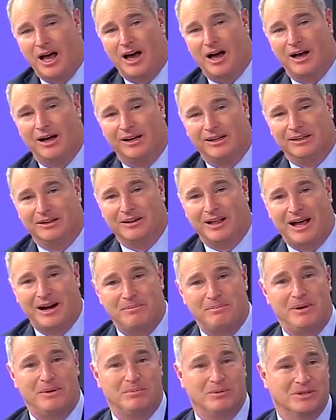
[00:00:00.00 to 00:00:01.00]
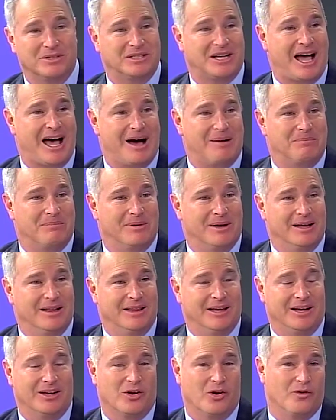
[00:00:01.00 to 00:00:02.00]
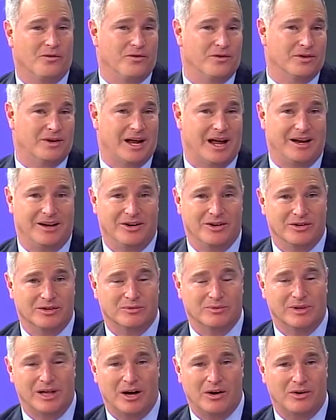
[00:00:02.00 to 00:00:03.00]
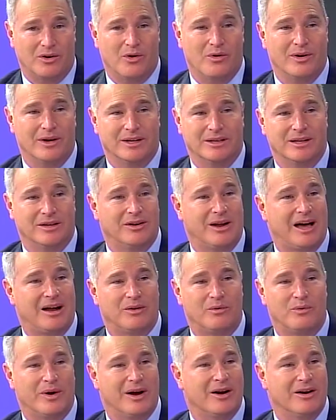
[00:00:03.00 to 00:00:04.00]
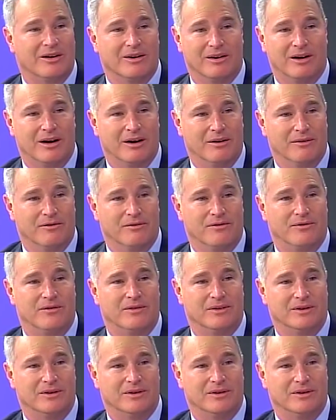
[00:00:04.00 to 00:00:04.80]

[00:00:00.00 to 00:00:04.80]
a lot of people stop and they go for 10 years without going and they're not aware of